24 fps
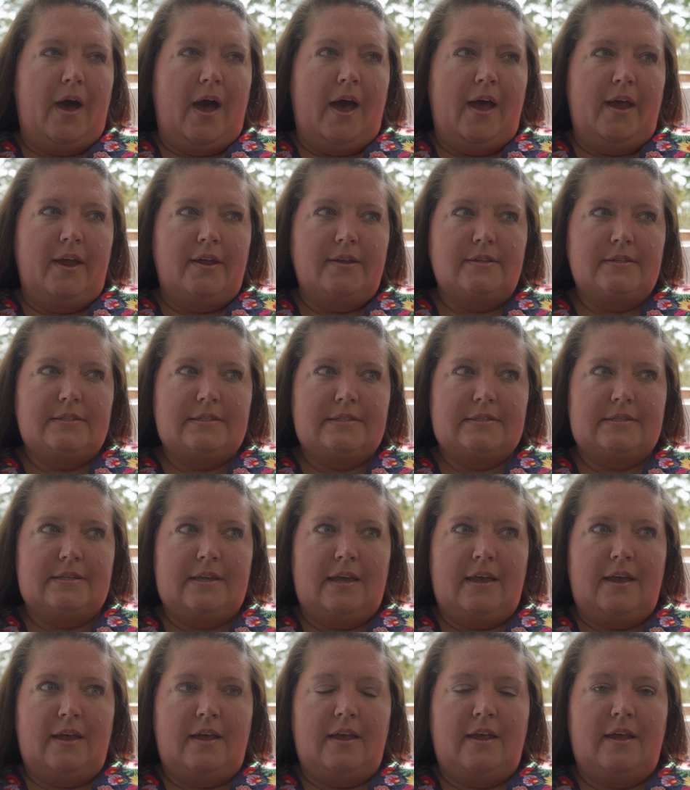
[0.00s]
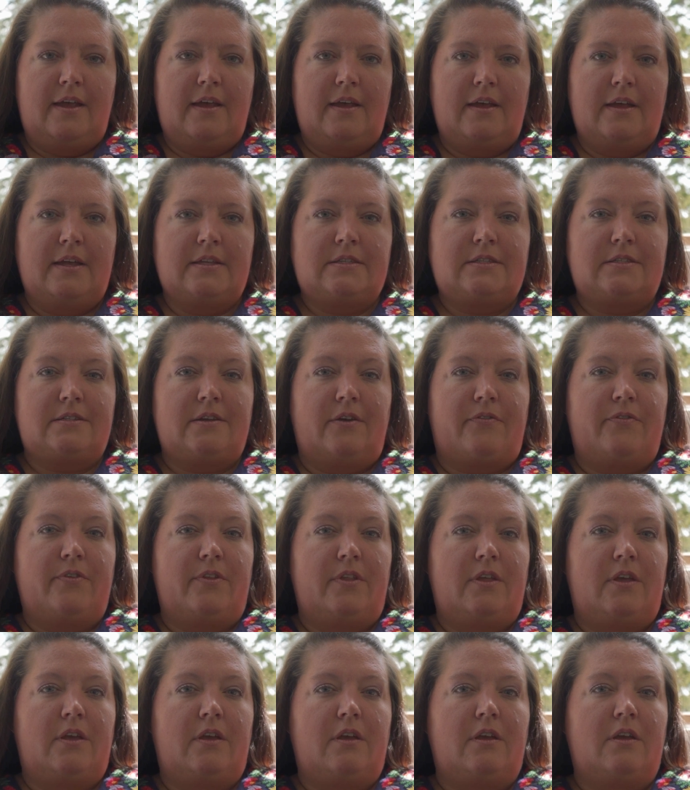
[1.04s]
I'd say it's
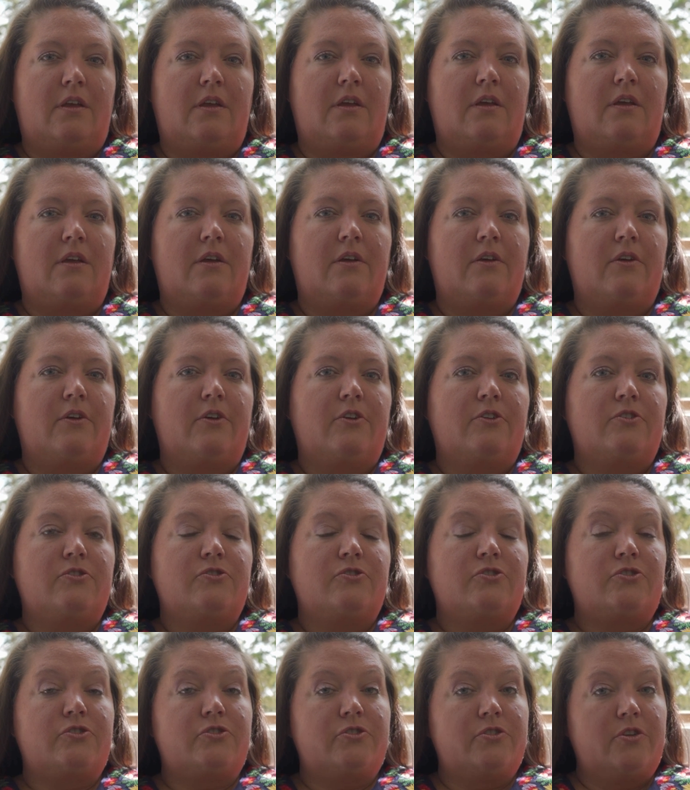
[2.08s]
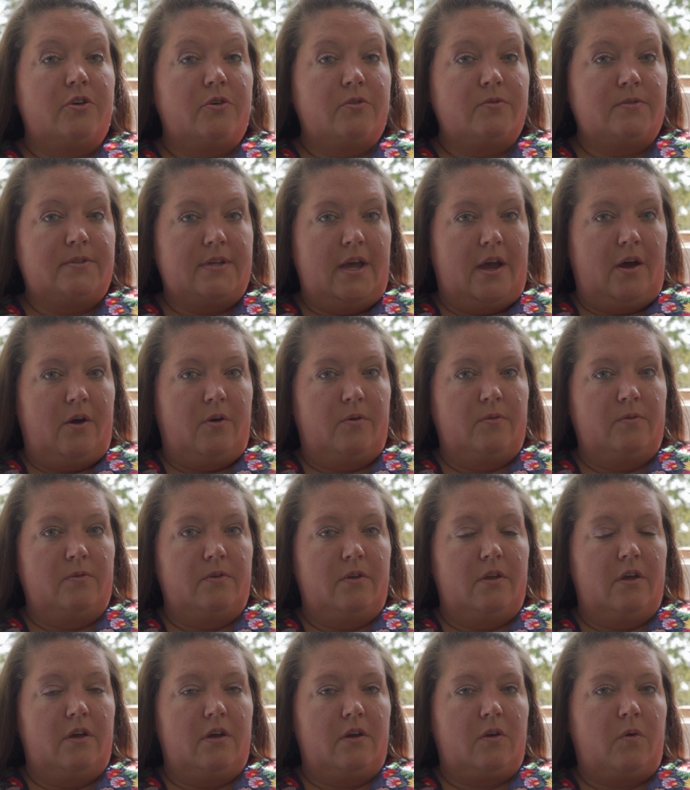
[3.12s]
definitely slowed down
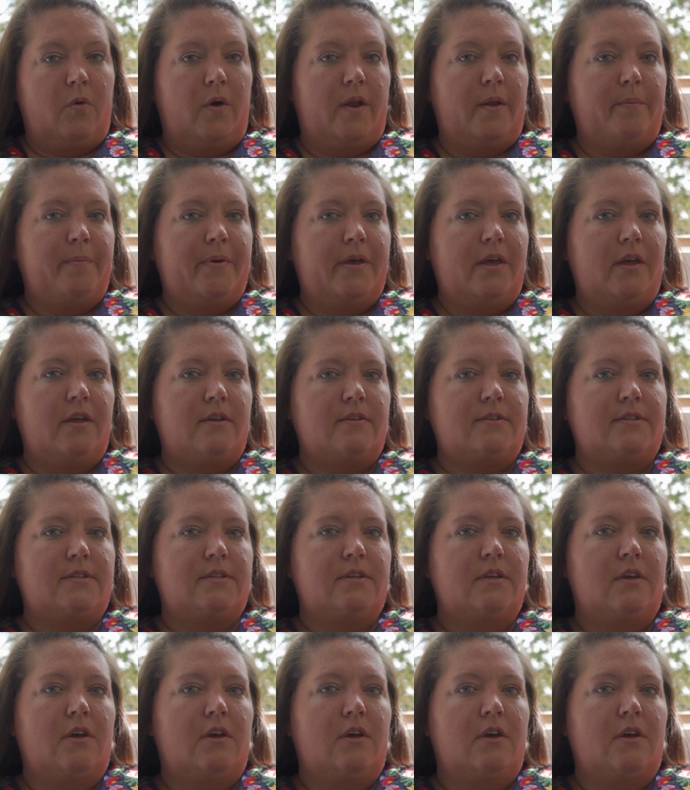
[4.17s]
quite a bit,